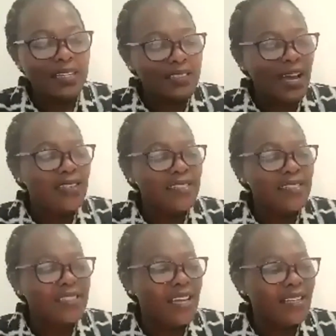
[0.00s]
He
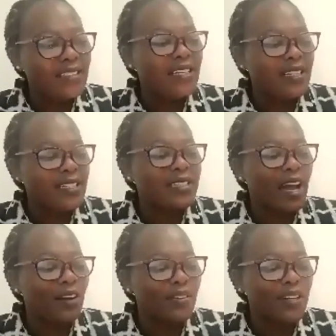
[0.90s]
doesn't change his
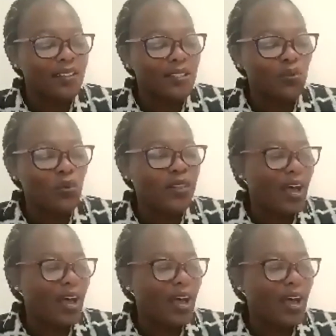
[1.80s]
covenant with
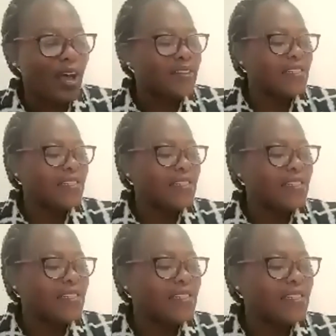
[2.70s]
us. He's the
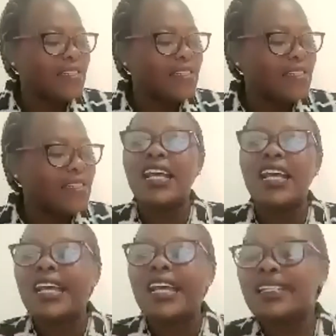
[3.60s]
same God
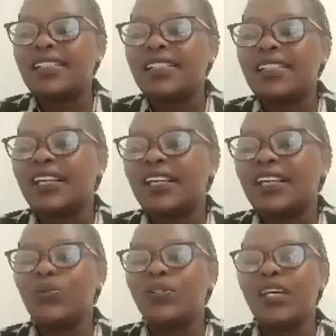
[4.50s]
yesterday,
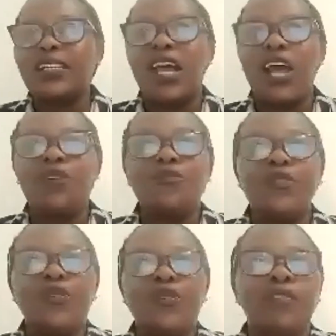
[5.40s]
today, and
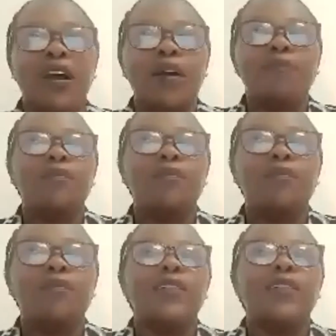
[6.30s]
forever.
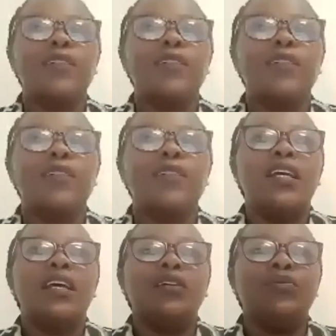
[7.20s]
Mm-hmm. We
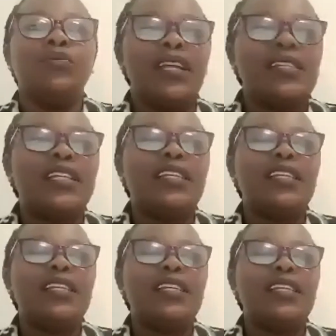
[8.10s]
can see
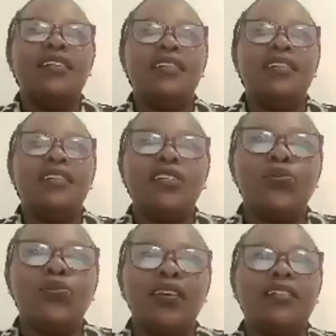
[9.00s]
in his
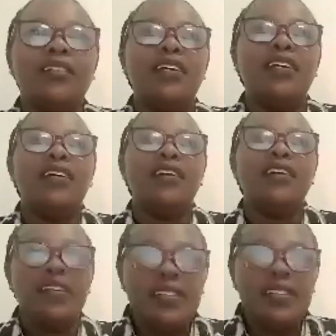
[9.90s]
words,
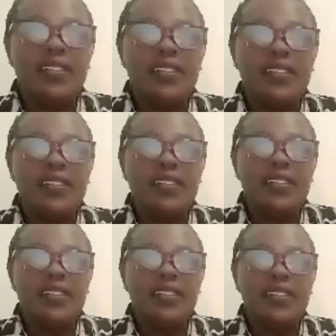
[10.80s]
it's the
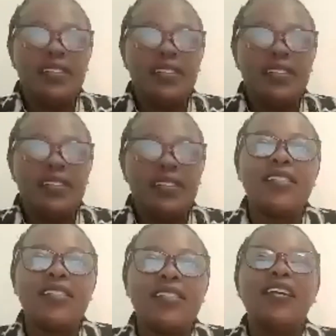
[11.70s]
same
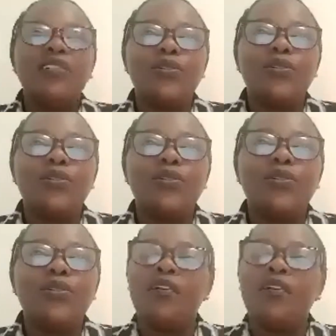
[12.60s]
yesterday, today, and
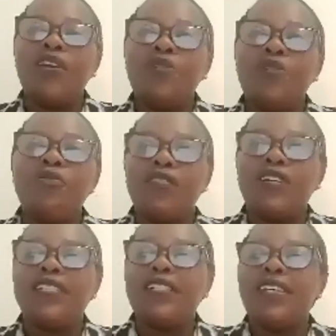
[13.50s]
forever. Hebrews
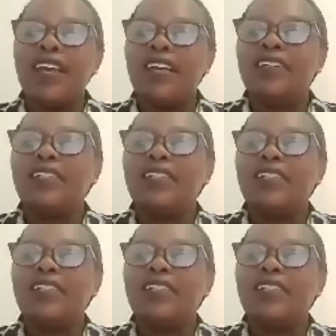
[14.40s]
13:8.